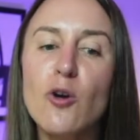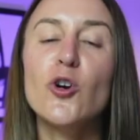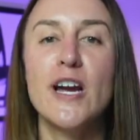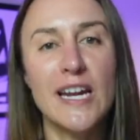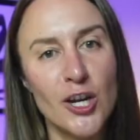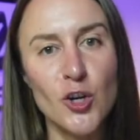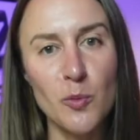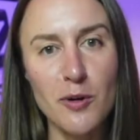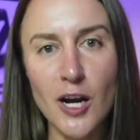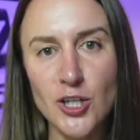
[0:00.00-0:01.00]
creating a new
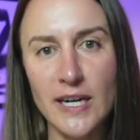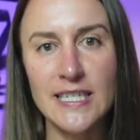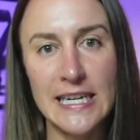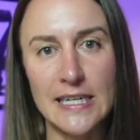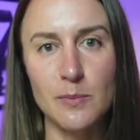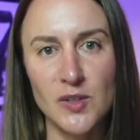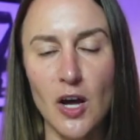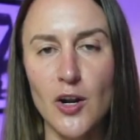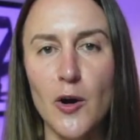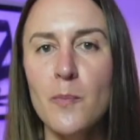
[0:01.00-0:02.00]
project in
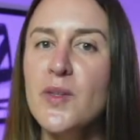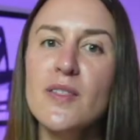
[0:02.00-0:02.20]
Dubsado.